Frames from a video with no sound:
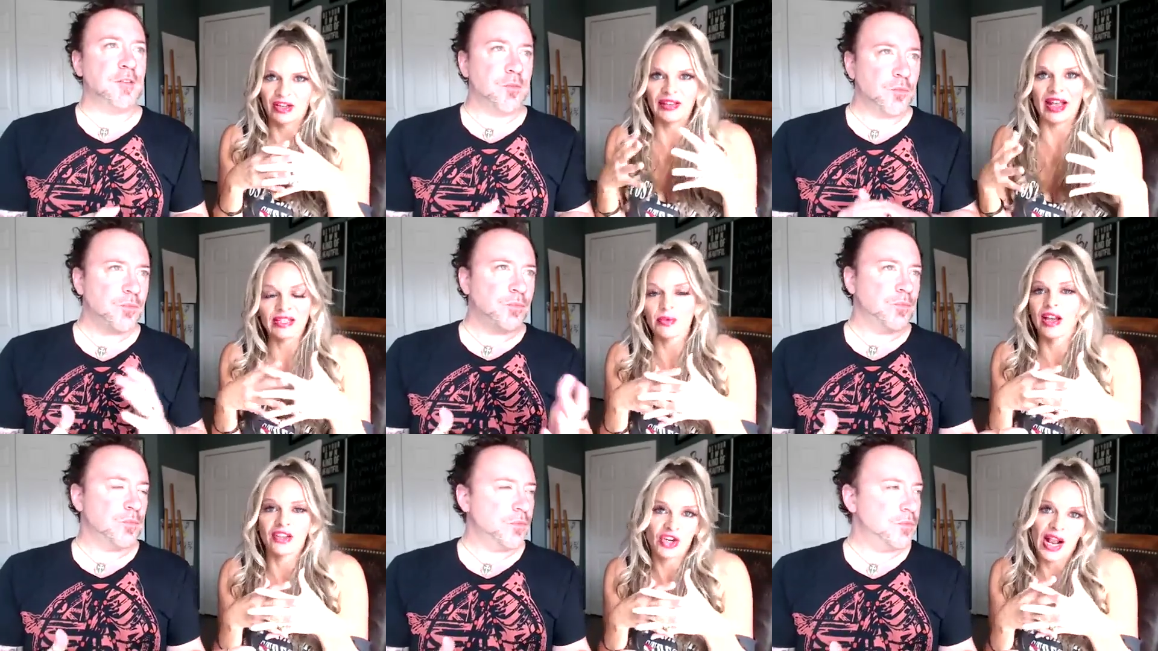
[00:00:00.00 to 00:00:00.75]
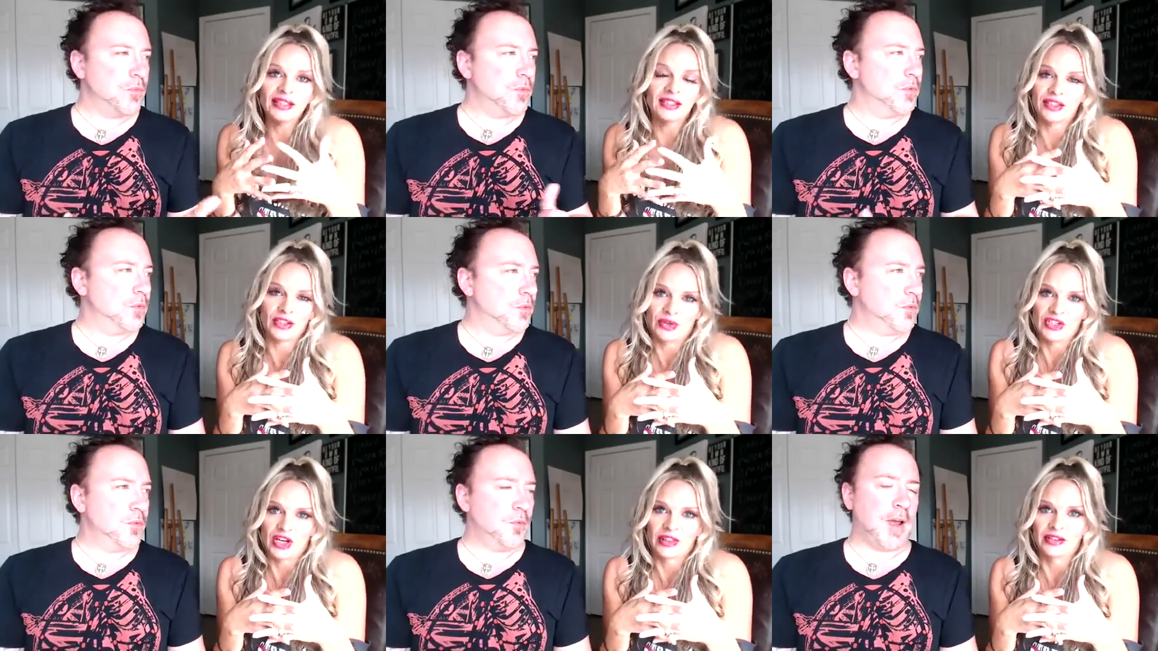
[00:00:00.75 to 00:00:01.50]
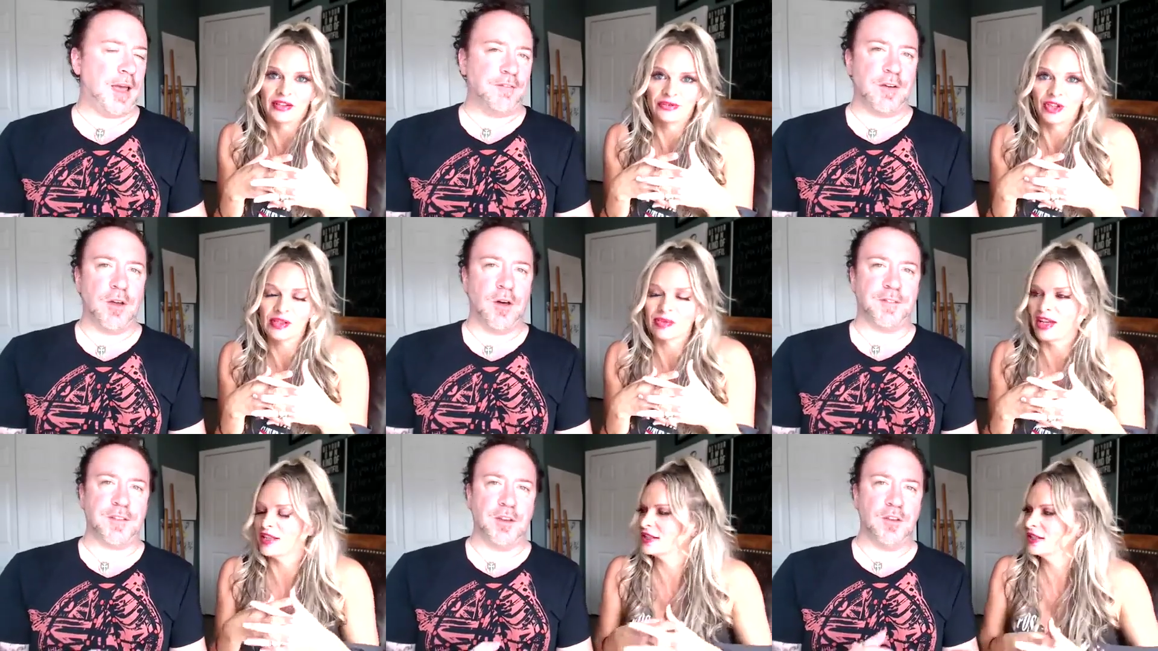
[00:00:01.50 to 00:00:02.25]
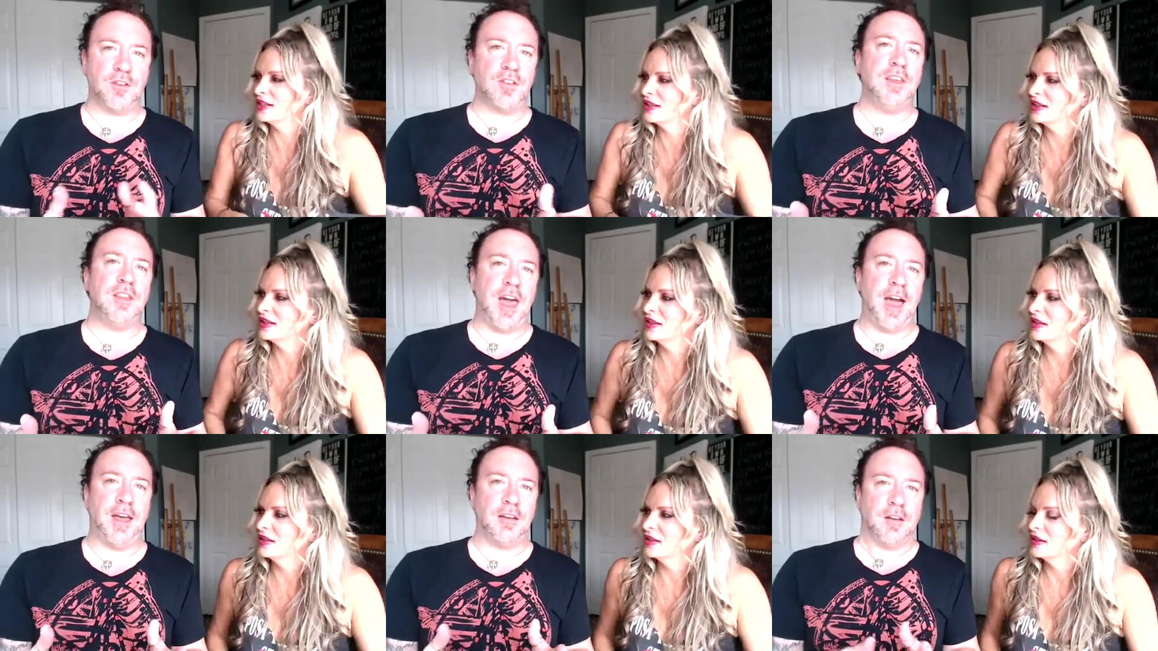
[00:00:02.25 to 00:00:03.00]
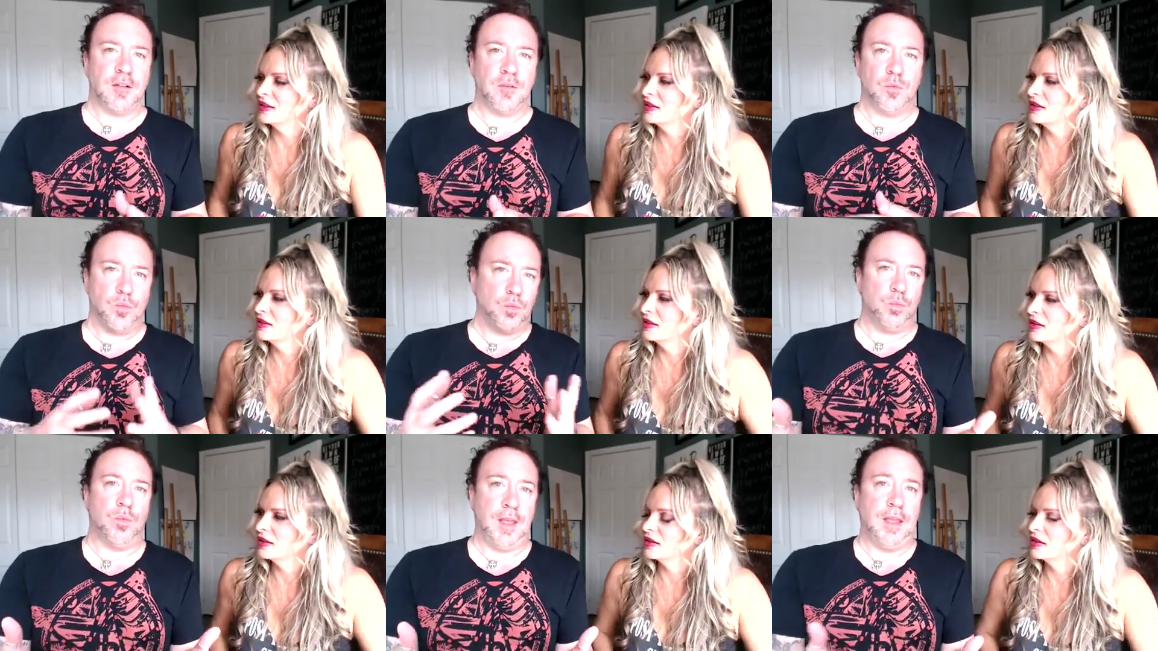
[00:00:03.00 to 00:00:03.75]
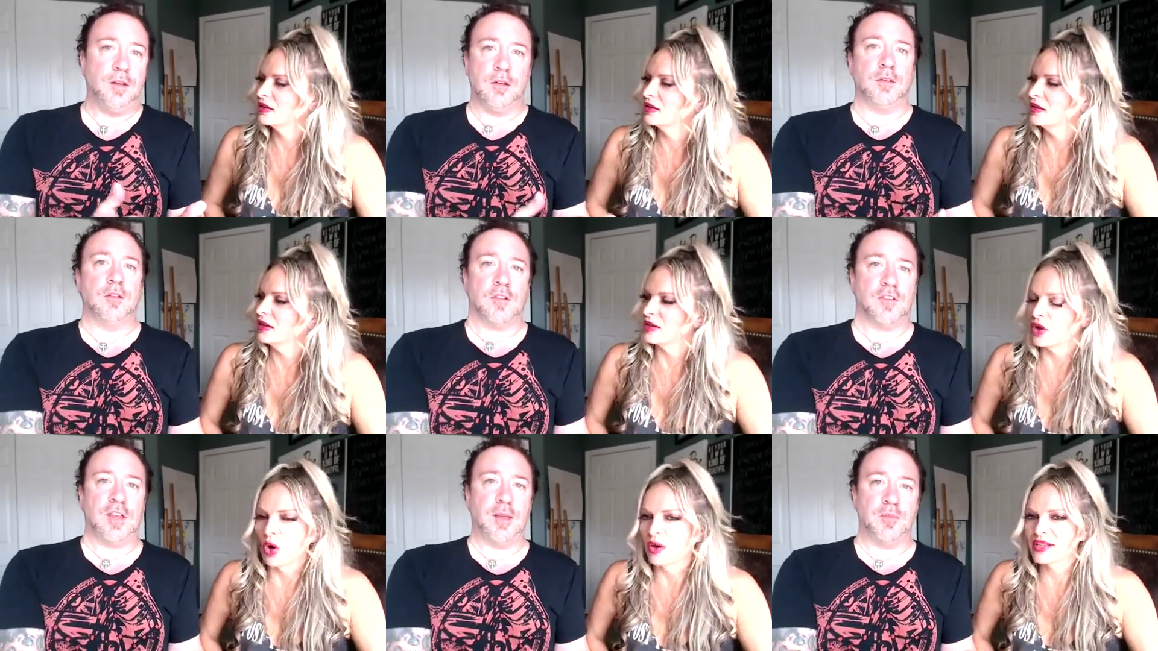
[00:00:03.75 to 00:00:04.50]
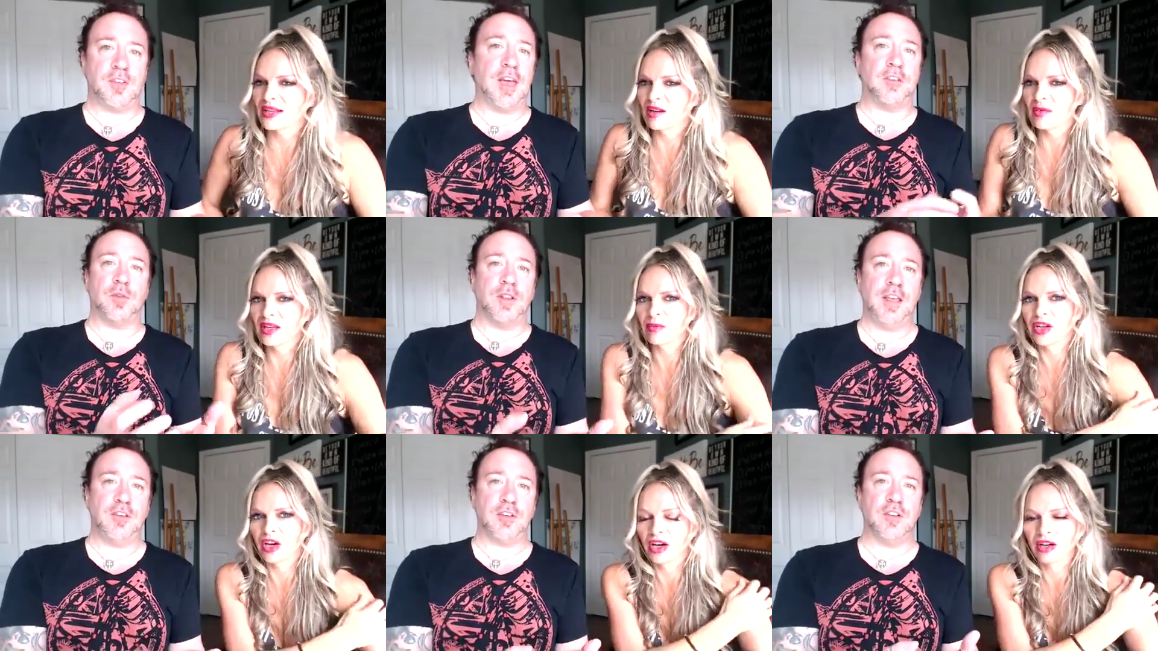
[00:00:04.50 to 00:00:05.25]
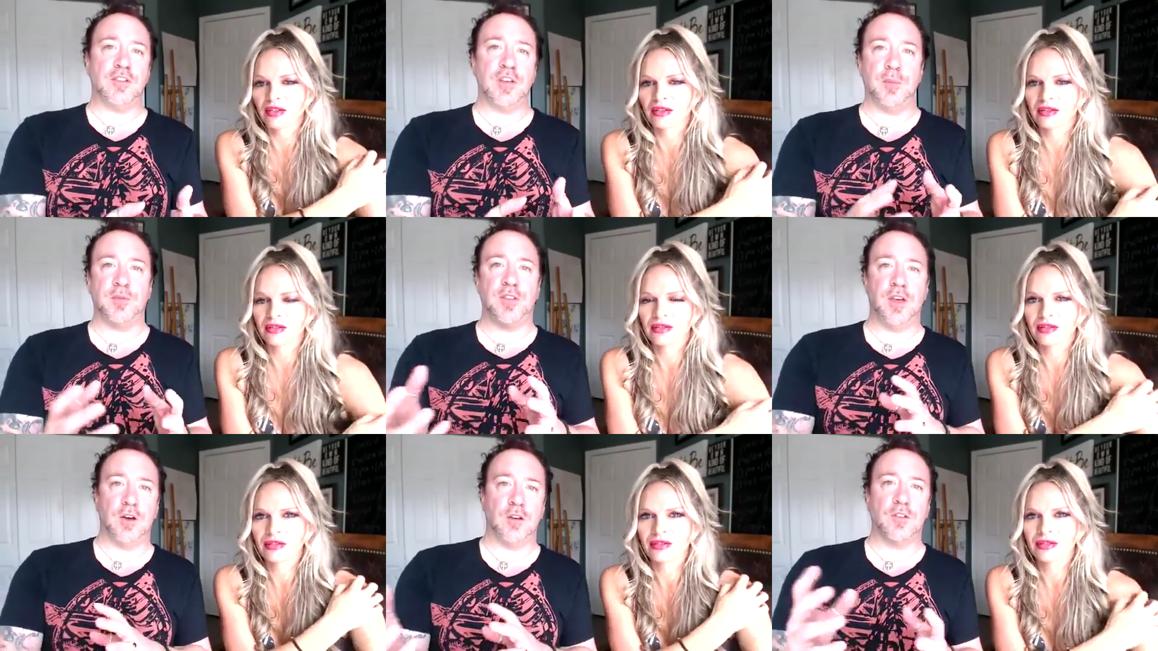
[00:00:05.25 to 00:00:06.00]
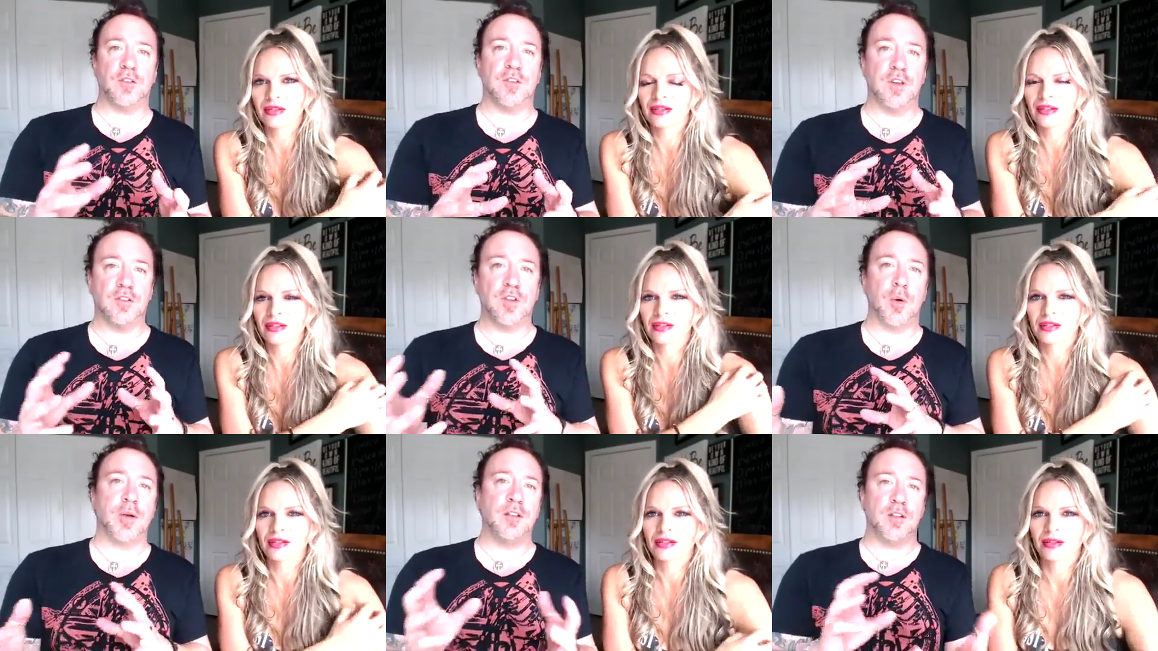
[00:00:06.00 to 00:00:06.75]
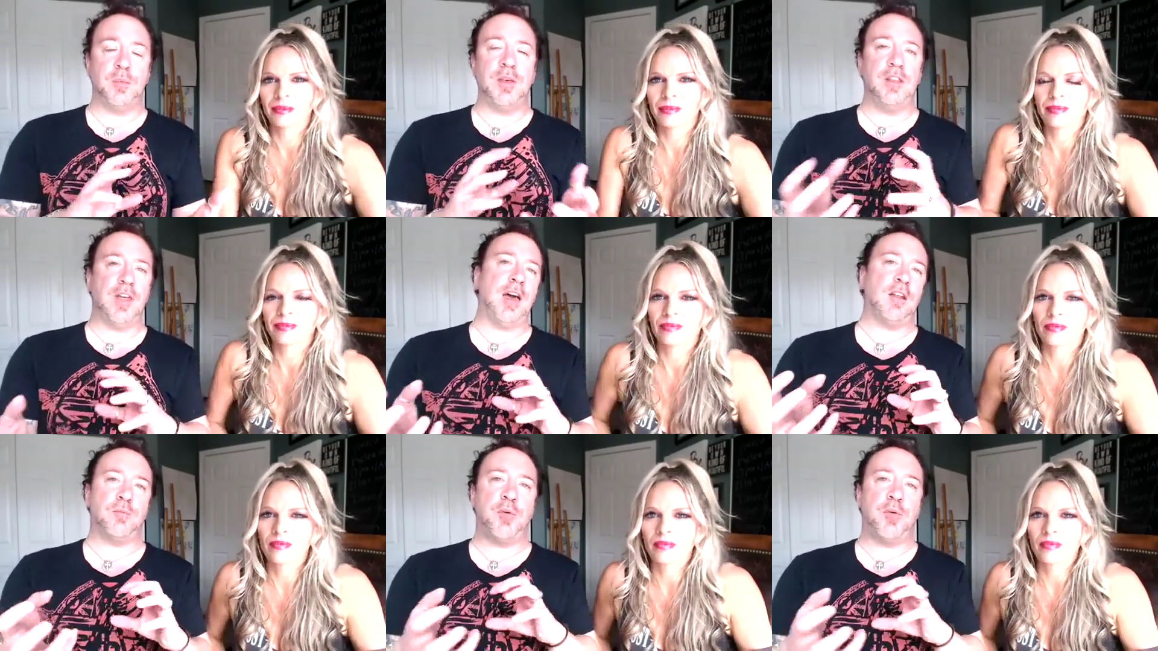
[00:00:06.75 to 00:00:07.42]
Speaker 1: Often, That's why attracted to each other. Right. Very
Speaker 2: often you see that in it's same sex relationships. There's there's going to be that